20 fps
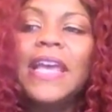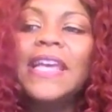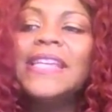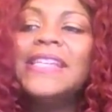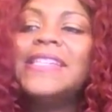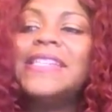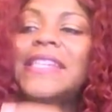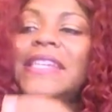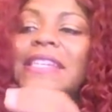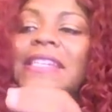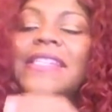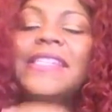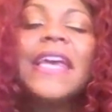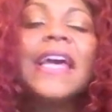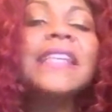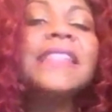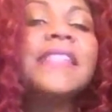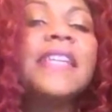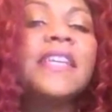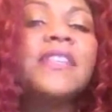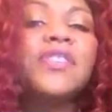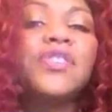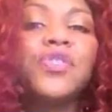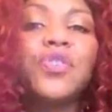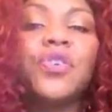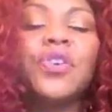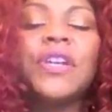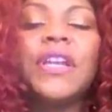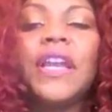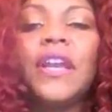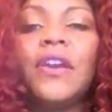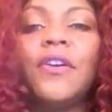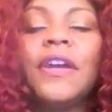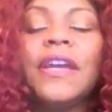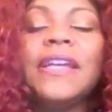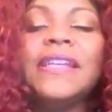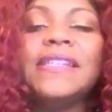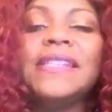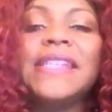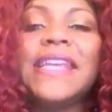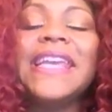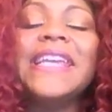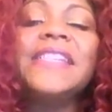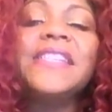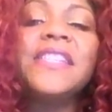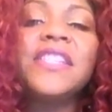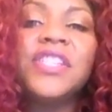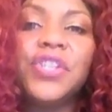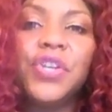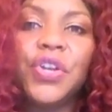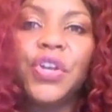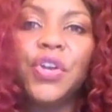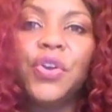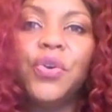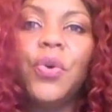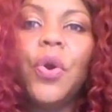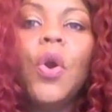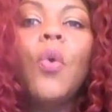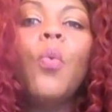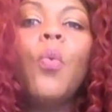success in certain areas is to you,